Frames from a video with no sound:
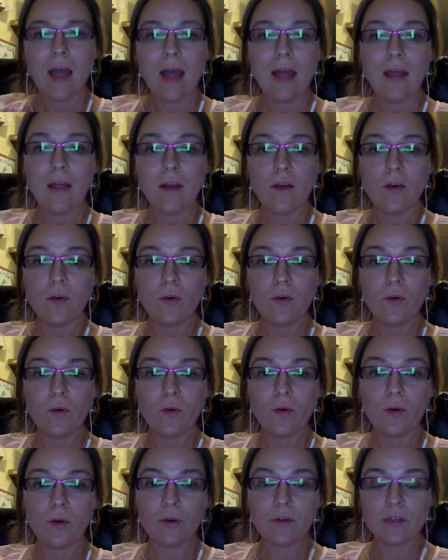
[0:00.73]
Hello,
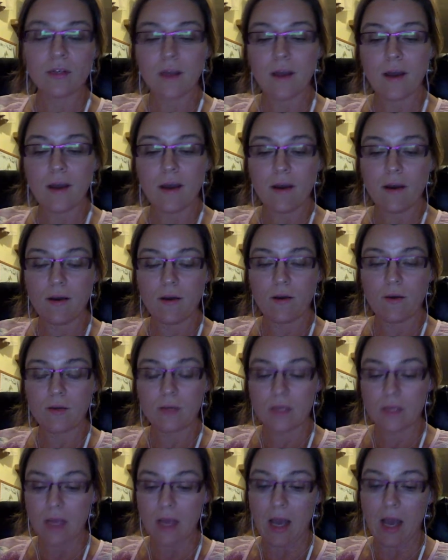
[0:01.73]
Girl
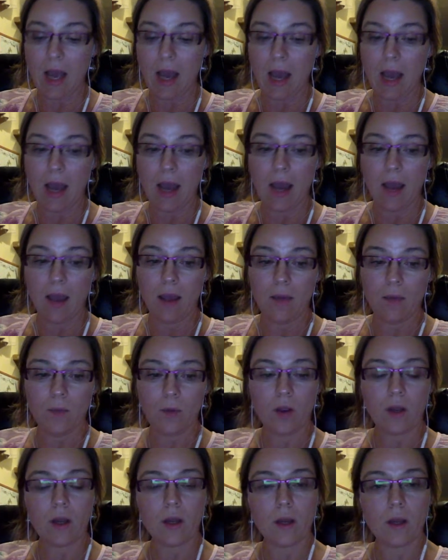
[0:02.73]
Scouts. I am
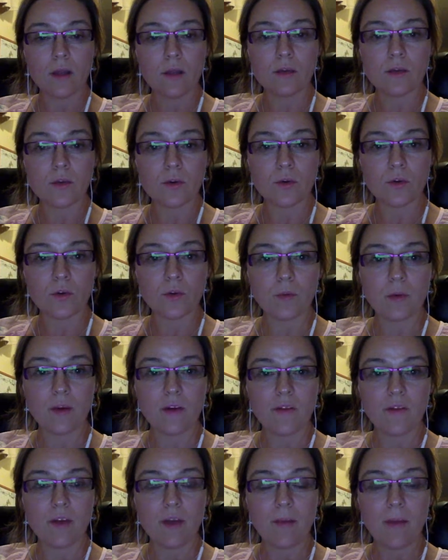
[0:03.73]
working on the social
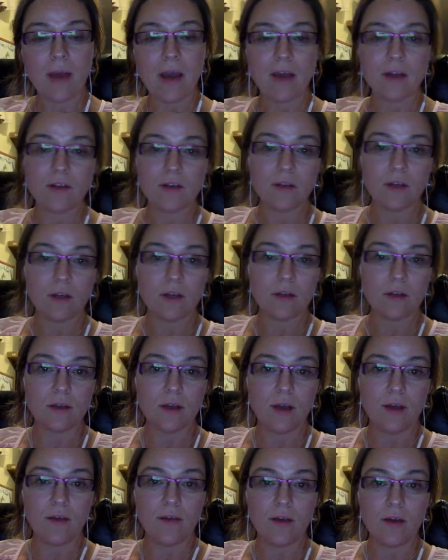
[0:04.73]
butterfly badge. That's
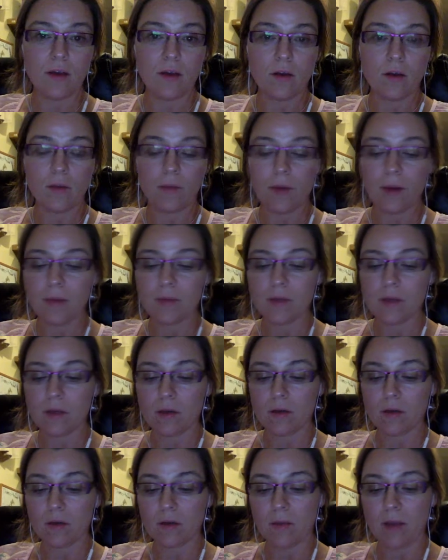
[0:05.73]
Ava and her
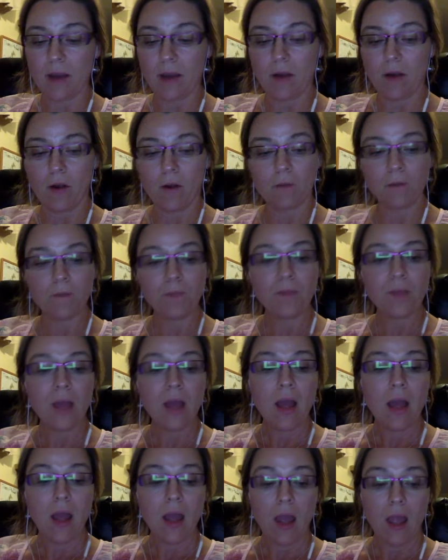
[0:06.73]
popsicle in the background.
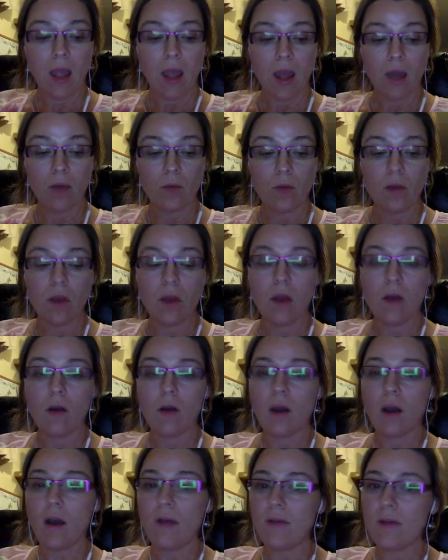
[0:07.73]
And we
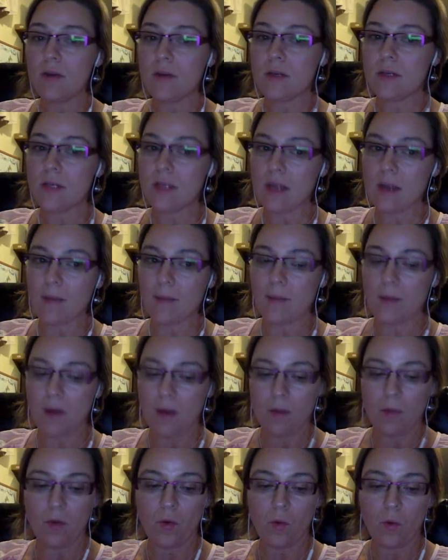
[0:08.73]
covered step
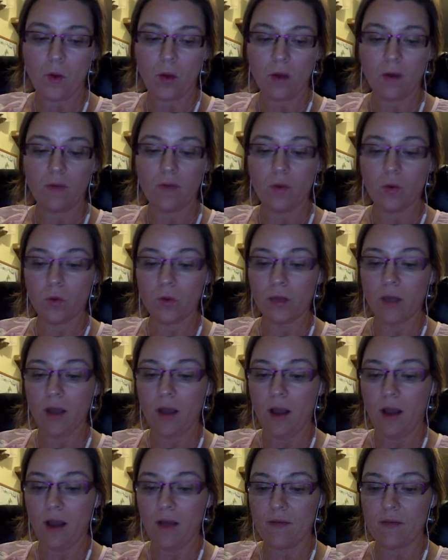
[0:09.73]
number 1 of holding a
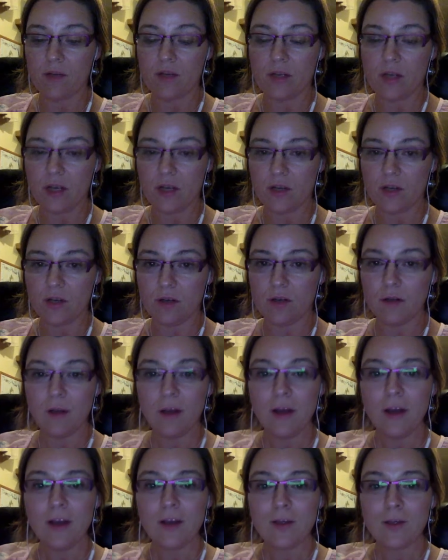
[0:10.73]
conversation.
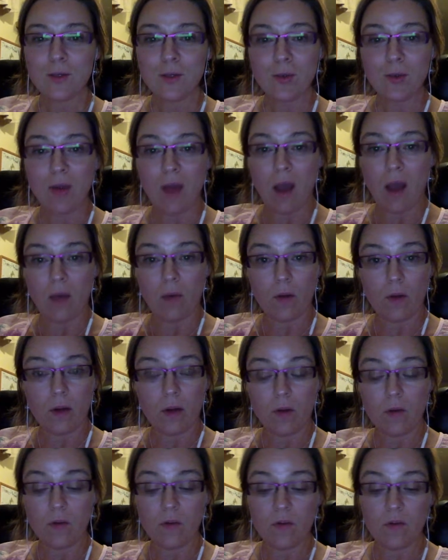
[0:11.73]
So now we're going
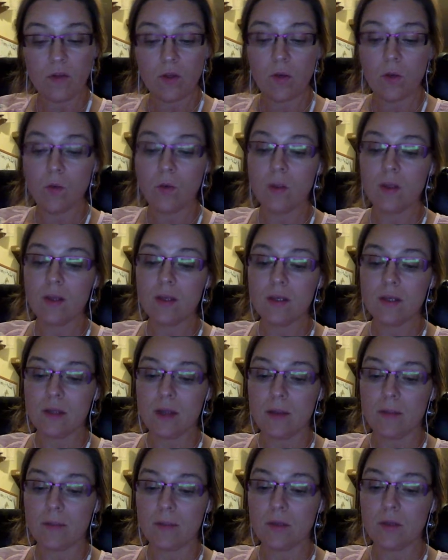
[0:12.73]
to review the
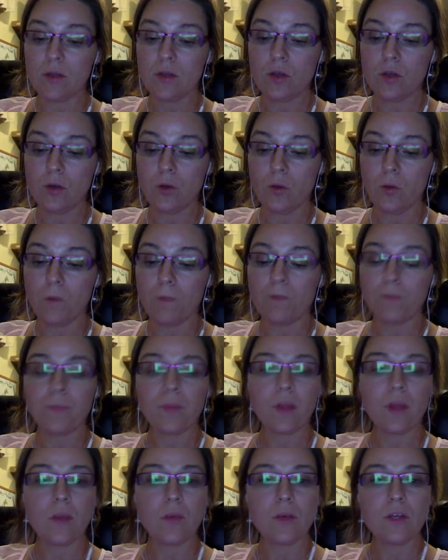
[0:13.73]
step 2,
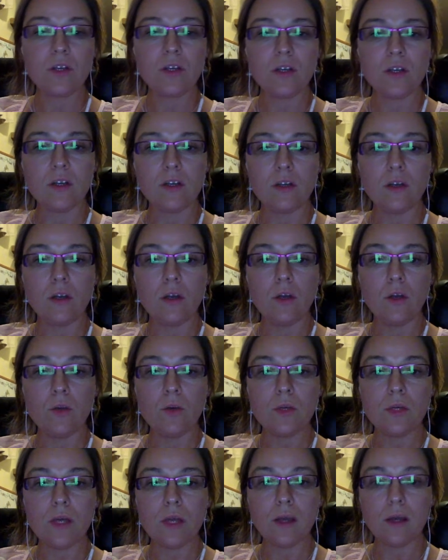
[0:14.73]
which is
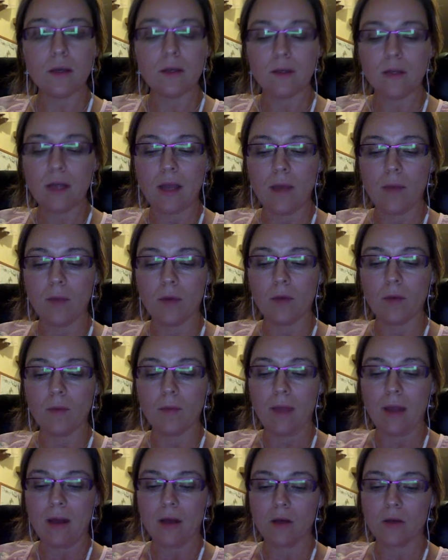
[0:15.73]
using table
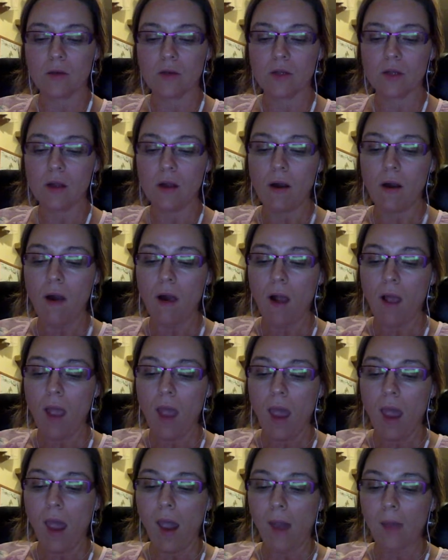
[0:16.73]
manners.
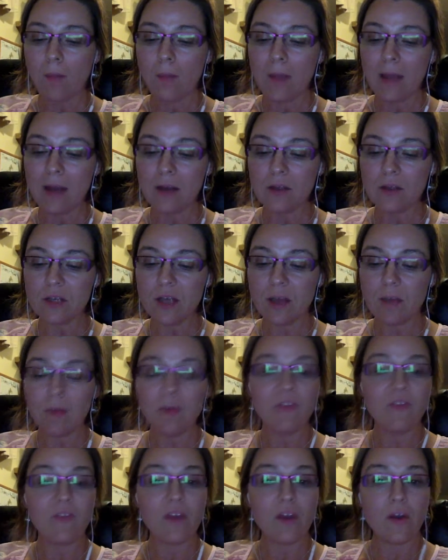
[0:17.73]
Manners can
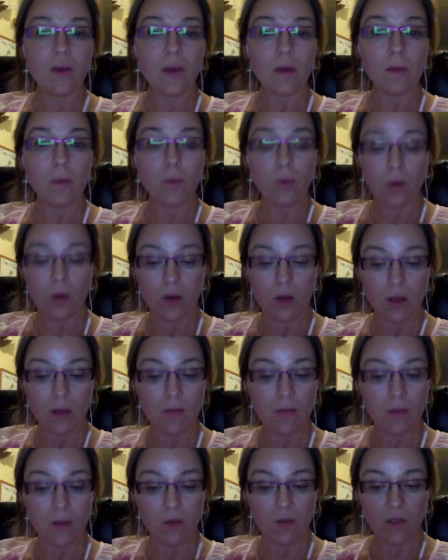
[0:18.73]
be very important at
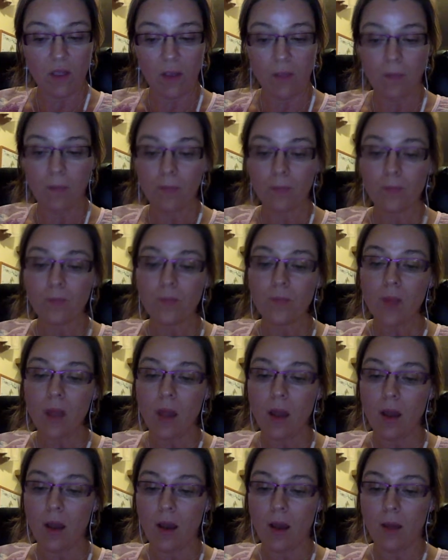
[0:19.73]
mealtime.
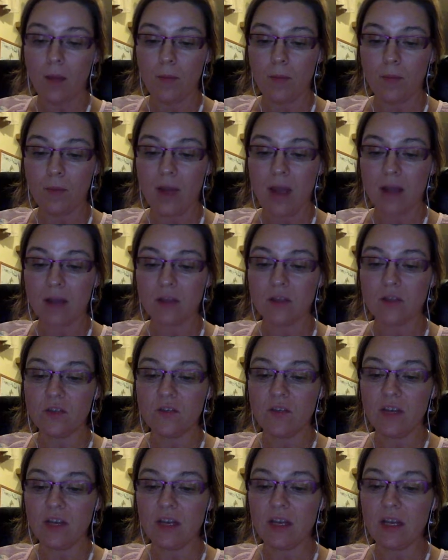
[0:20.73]
Practice
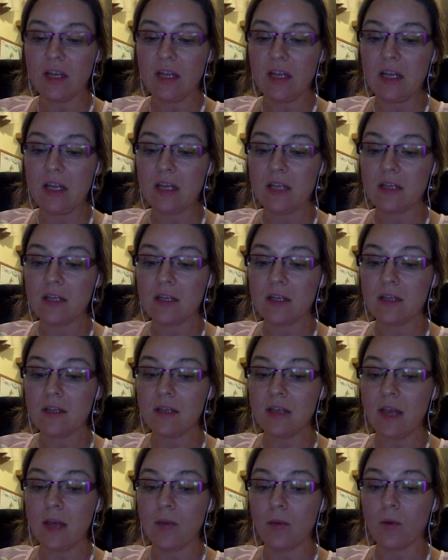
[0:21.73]
feeling at ease at the
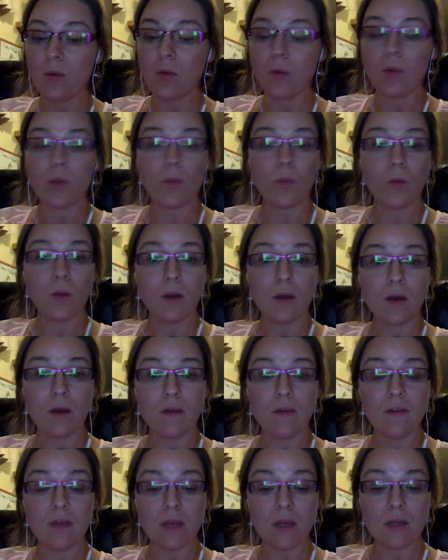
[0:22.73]
table with one
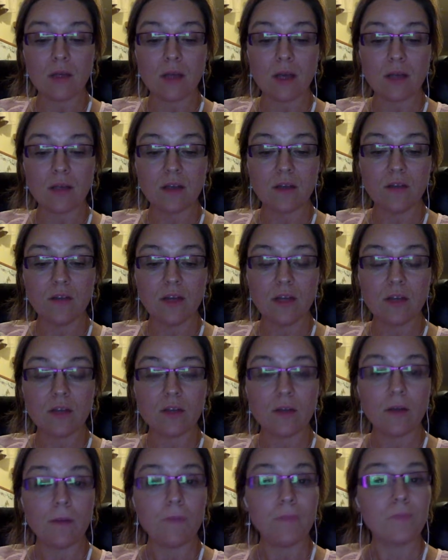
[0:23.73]
of these
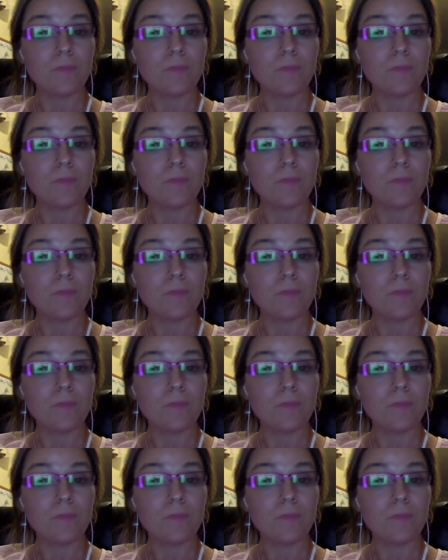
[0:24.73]
activities.